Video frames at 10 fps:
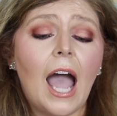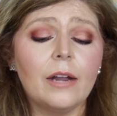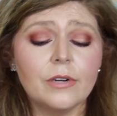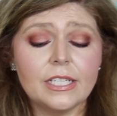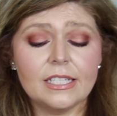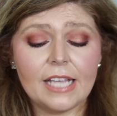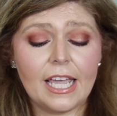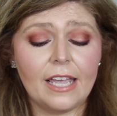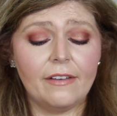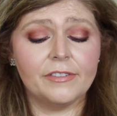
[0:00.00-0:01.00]
I
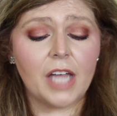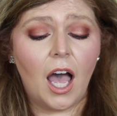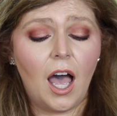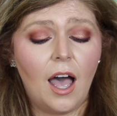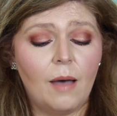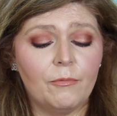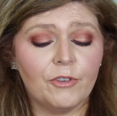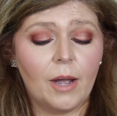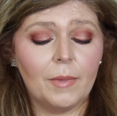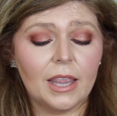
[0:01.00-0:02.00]
received
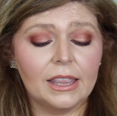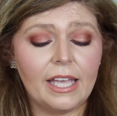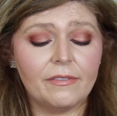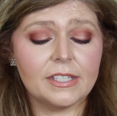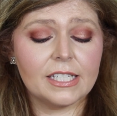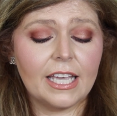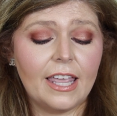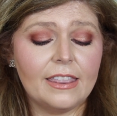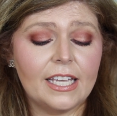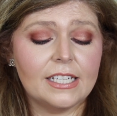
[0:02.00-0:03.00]
from Live
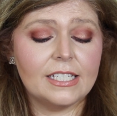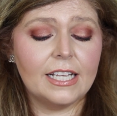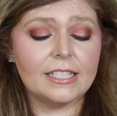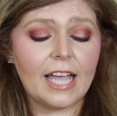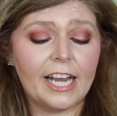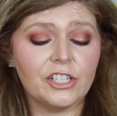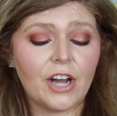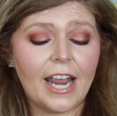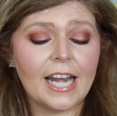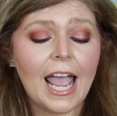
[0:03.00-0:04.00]
Skin the Intense
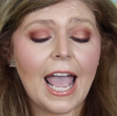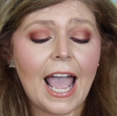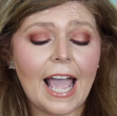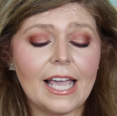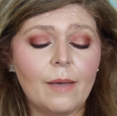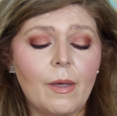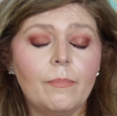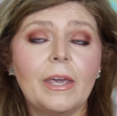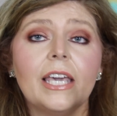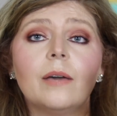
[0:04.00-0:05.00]
Hydrate AM
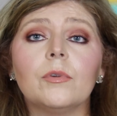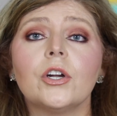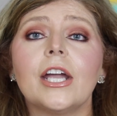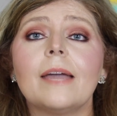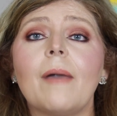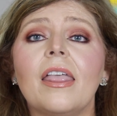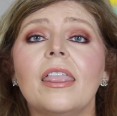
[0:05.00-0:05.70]
and PM cream.